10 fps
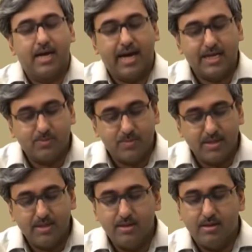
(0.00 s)
has
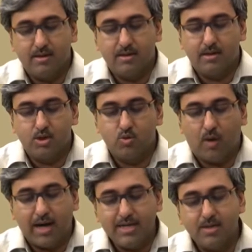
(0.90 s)
been
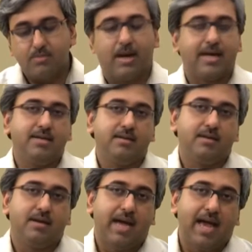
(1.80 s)
to undermine
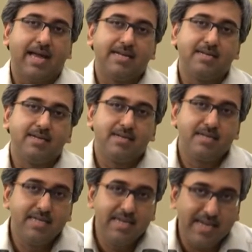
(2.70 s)
and
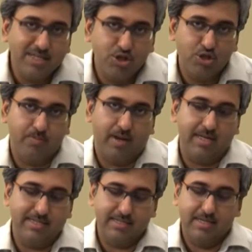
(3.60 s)

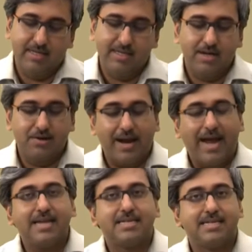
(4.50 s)
delegitimize the
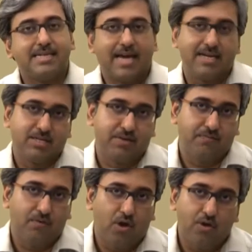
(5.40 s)
grand
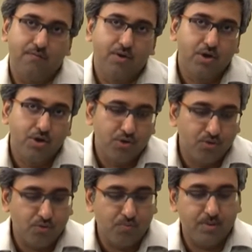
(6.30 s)
narrative of
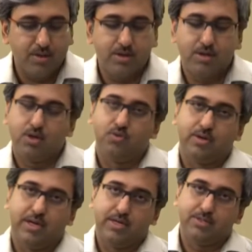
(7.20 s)
European
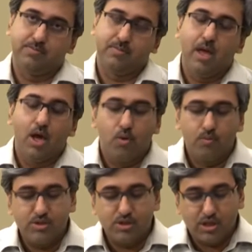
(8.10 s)
colonialism,
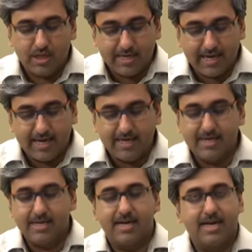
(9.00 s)
which
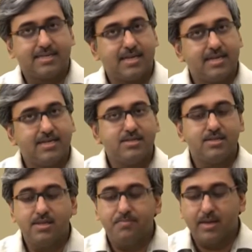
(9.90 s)
gained
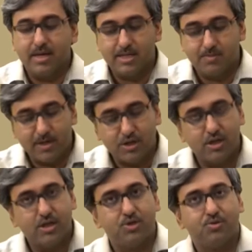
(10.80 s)
ascendancy
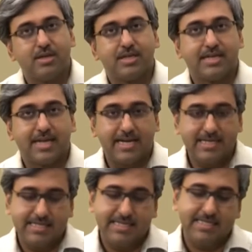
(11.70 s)
especially during the
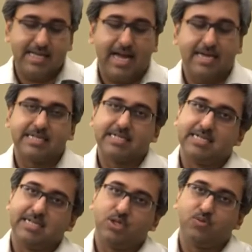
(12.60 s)
19th and
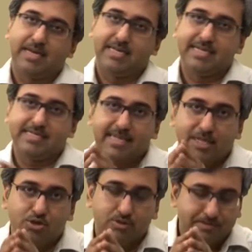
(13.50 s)
early 20th
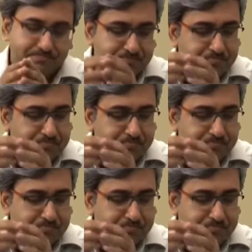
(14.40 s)
century.